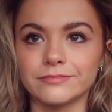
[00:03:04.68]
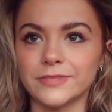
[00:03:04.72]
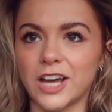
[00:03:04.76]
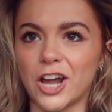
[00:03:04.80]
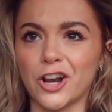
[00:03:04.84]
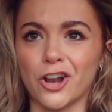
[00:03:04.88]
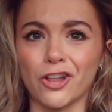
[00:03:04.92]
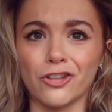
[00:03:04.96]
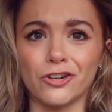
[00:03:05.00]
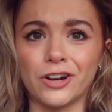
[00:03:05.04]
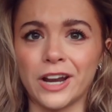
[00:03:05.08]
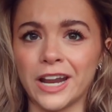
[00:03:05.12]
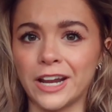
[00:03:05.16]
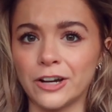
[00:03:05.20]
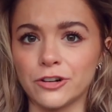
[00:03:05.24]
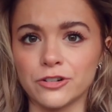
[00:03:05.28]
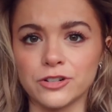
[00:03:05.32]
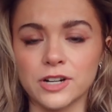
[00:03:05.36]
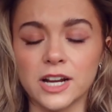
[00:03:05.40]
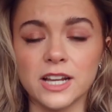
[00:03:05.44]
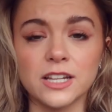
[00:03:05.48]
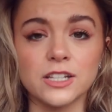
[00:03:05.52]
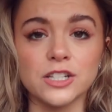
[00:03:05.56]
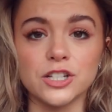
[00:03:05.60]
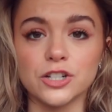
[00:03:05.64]
another 8 or
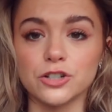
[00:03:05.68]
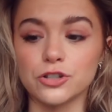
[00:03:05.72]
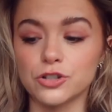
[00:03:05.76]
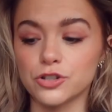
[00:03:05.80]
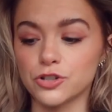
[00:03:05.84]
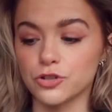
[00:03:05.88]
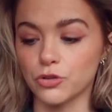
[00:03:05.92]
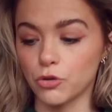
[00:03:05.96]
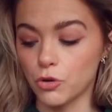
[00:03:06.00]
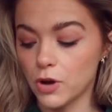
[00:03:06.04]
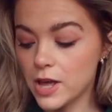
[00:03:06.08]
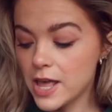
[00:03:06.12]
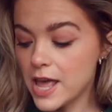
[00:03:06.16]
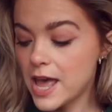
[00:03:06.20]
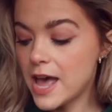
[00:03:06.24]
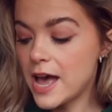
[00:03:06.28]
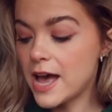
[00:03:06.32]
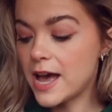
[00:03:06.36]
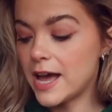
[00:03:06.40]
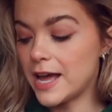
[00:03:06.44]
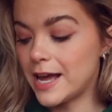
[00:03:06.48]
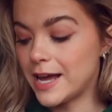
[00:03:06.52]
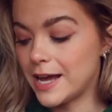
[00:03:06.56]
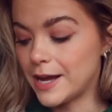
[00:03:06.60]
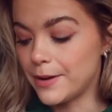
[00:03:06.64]
9 years. So
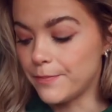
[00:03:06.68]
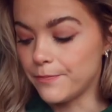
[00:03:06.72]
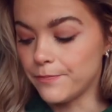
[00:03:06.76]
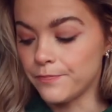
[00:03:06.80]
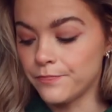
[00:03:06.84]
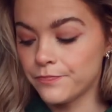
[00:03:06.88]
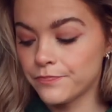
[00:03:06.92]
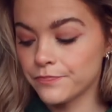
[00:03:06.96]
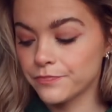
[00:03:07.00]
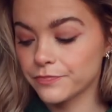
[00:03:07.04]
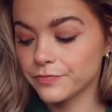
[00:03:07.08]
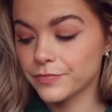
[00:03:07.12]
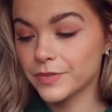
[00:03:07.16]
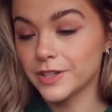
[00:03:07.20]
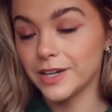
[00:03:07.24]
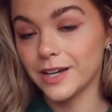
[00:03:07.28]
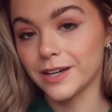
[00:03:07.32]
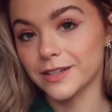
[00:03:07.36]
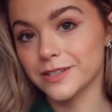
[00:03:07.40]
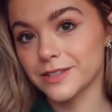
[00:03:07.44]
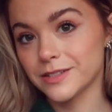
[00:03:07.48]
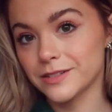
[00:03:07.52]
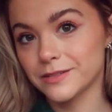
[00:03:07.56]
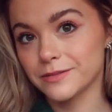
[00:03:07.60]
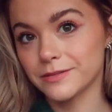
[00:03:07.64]

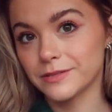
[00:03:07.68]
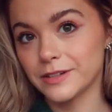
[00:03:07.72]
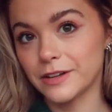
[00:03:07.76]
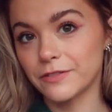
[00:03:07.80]
yes,